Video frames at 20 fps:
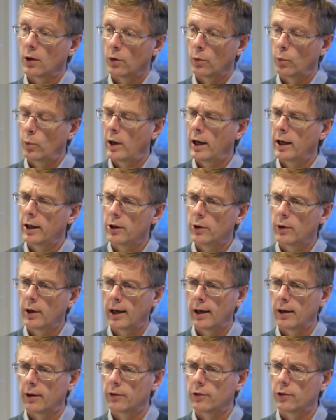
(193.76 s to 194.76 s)
where you
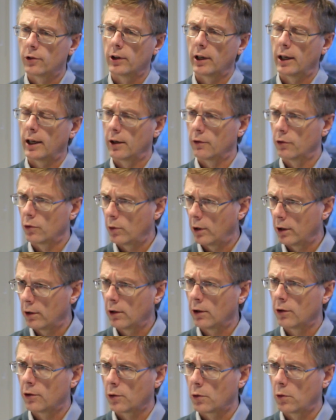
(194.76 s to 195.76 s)
have to have quite
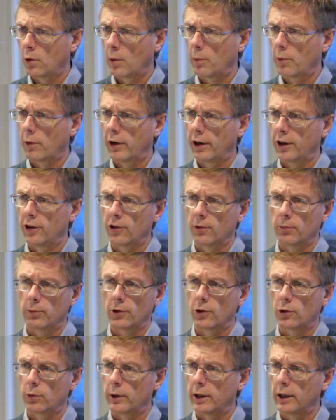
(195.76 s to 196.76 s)
a lot of cooperation
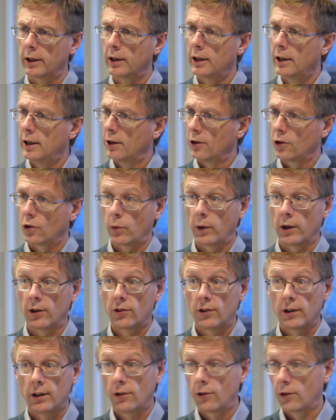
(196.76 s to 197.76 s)
between
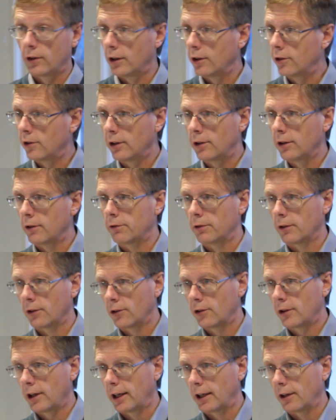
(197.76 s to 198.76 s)
20, 30 different
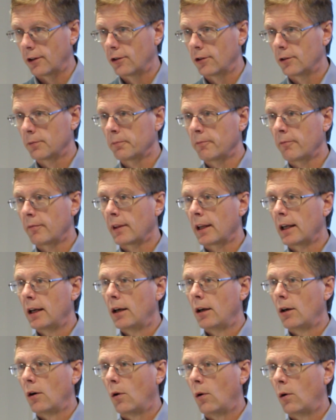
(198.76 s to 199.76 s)
states,
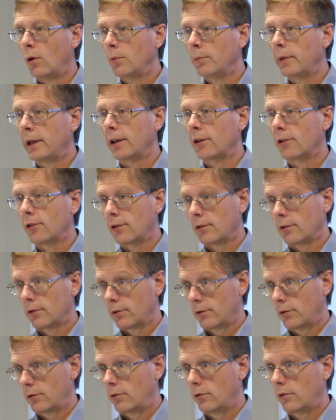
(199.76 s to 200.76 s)
all
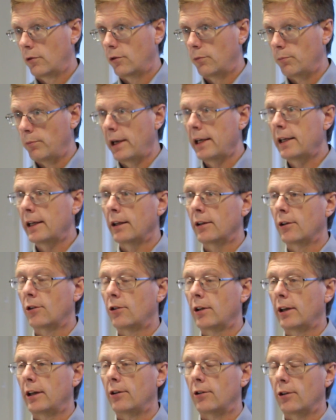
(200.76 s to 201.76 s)
making the
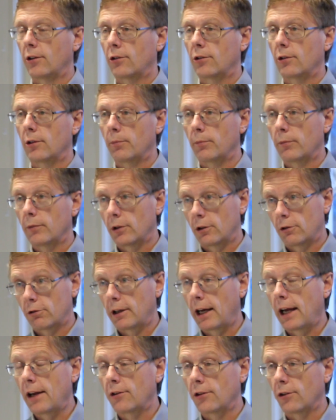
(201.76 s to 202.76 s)
changes to
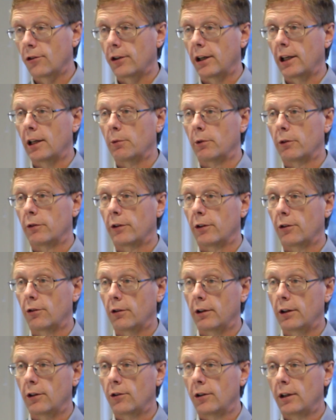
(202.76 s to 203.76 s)
create sustainable
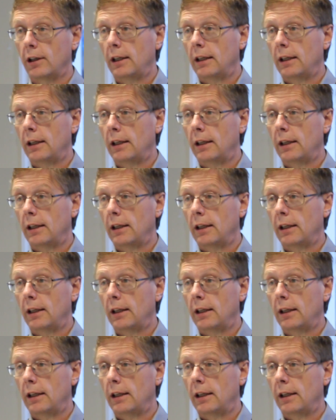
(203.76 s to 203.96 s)
fisheries